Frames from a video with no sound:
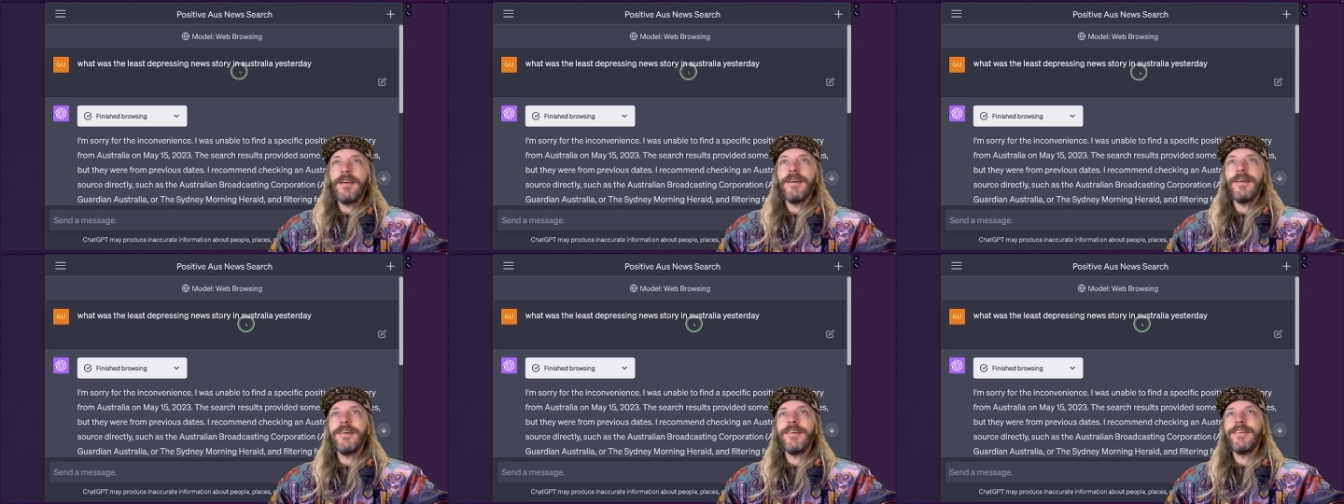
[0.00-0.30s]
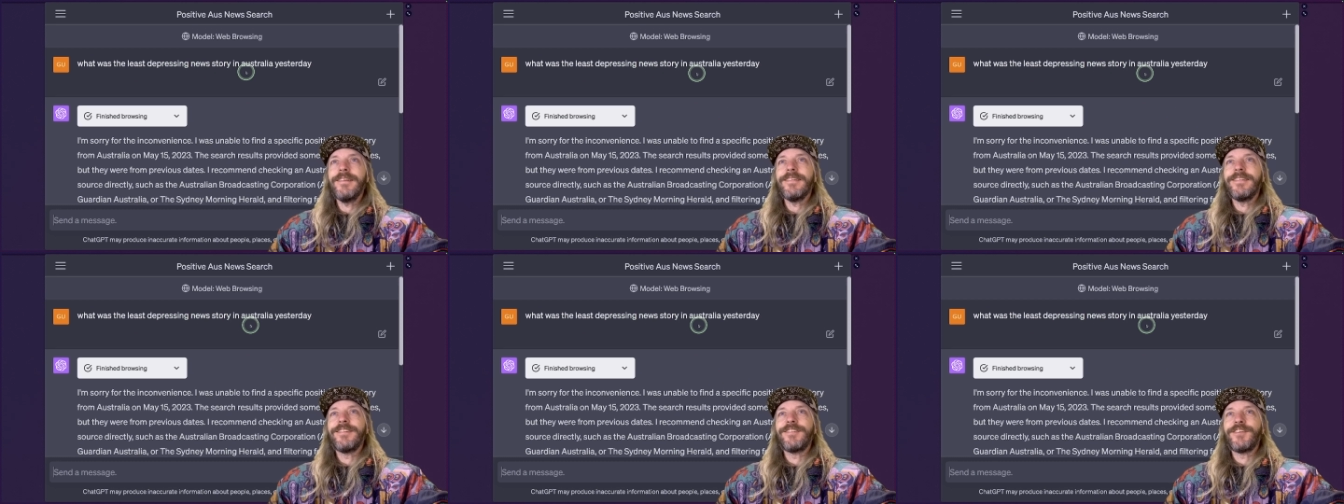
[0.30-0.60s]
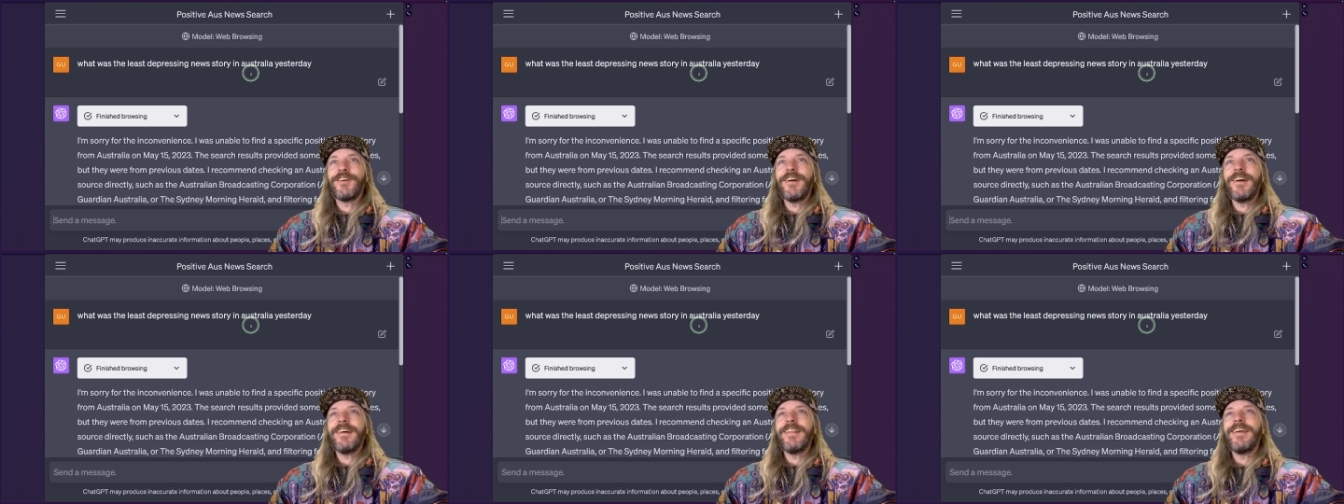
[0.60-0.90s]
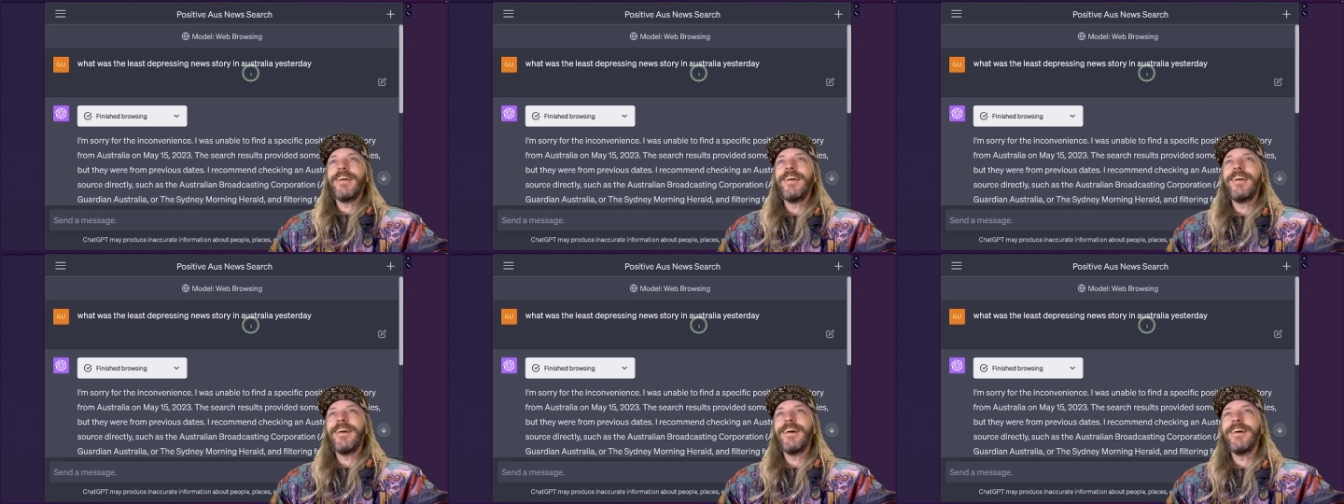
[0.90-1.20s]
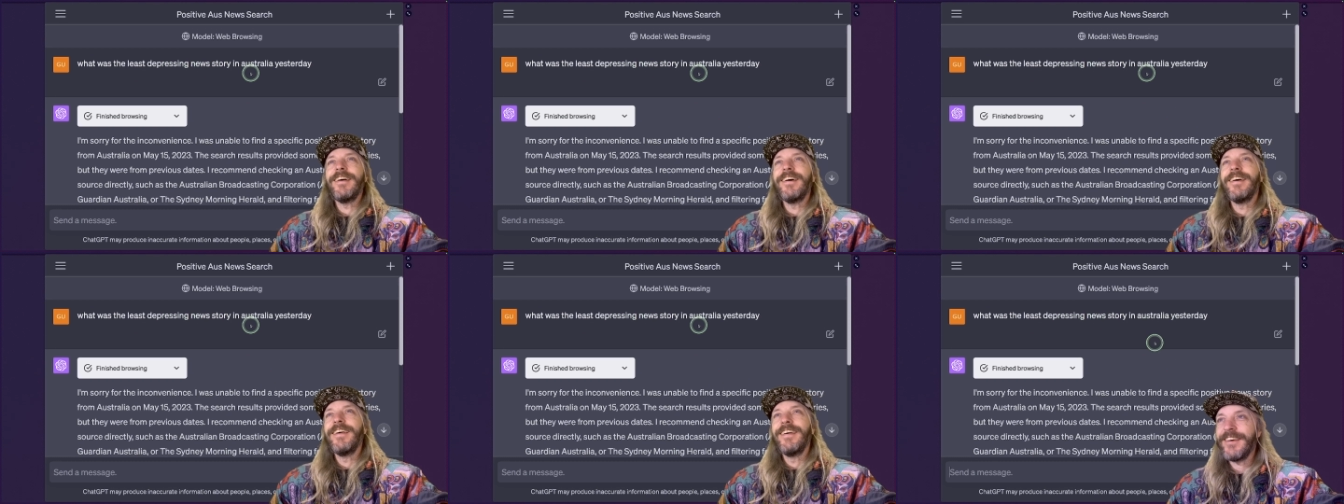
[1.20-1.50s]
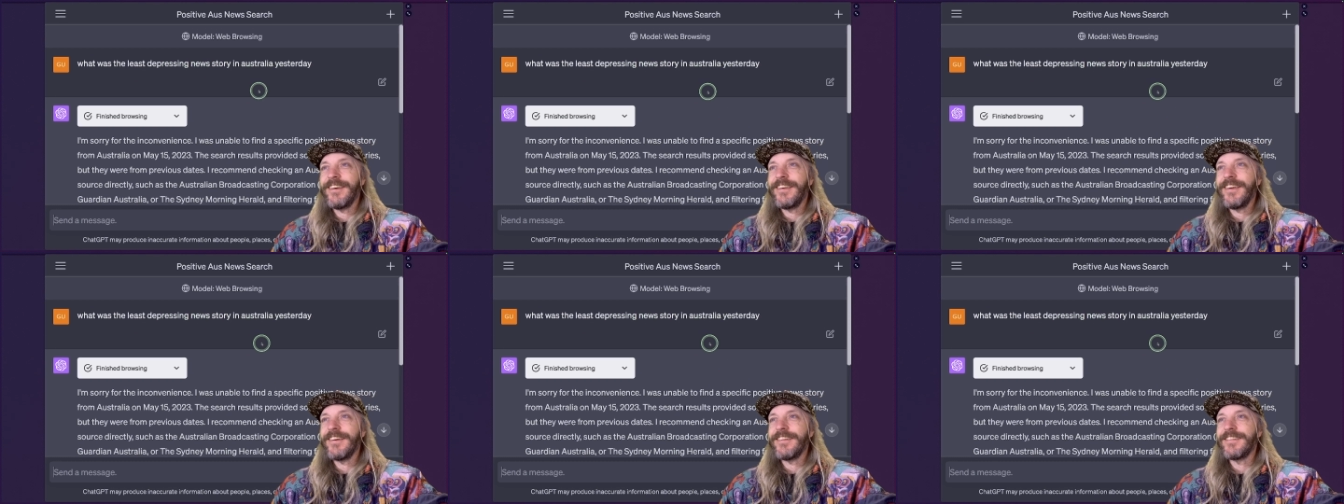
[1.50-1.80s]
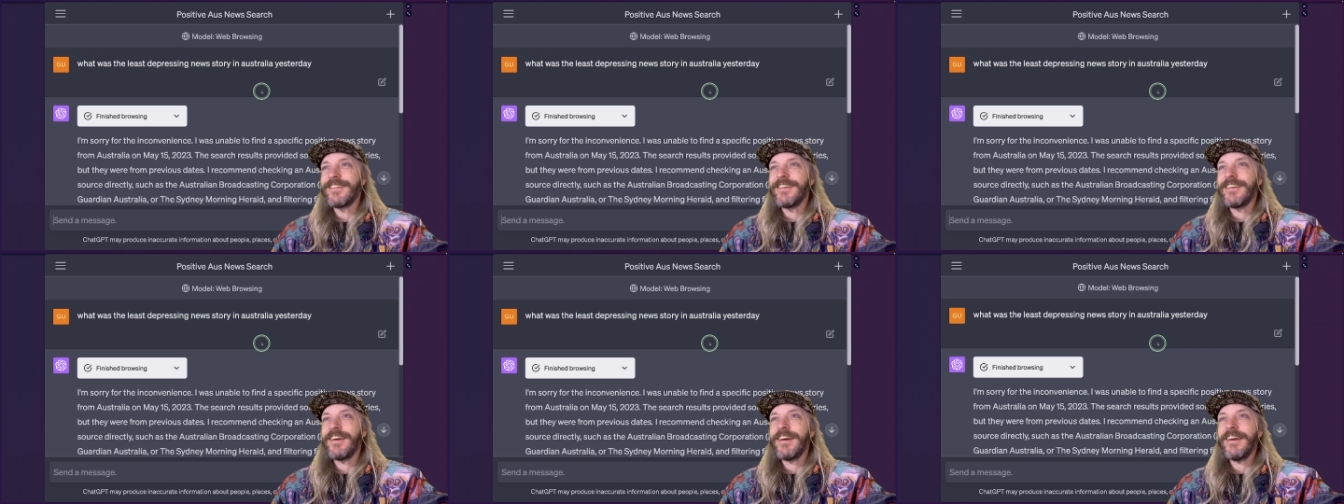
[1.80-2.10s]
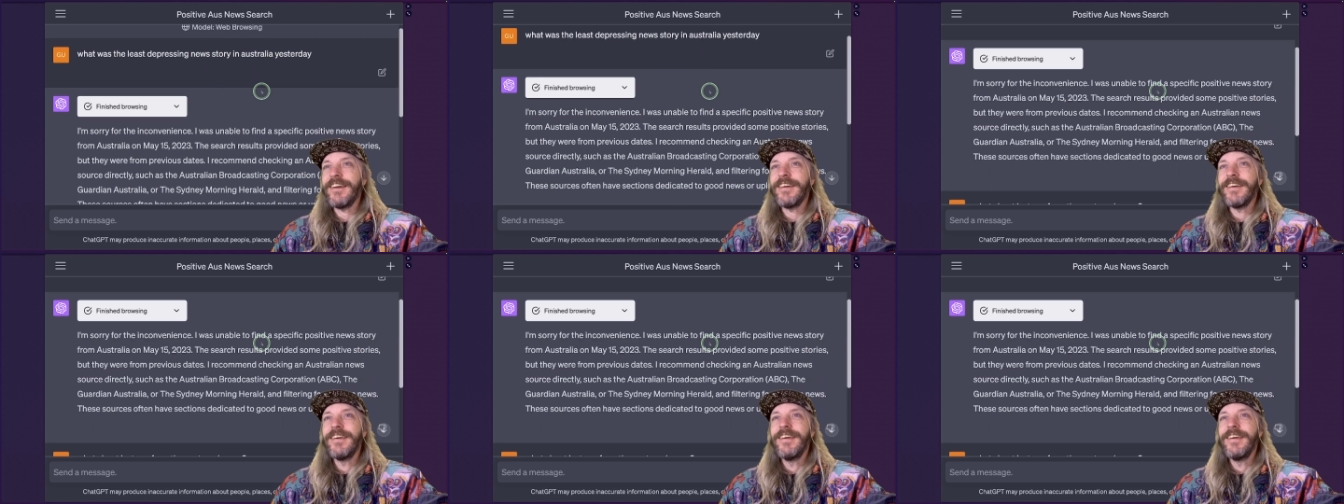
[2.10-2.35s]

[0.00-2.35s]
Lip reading: in Australia yesterday.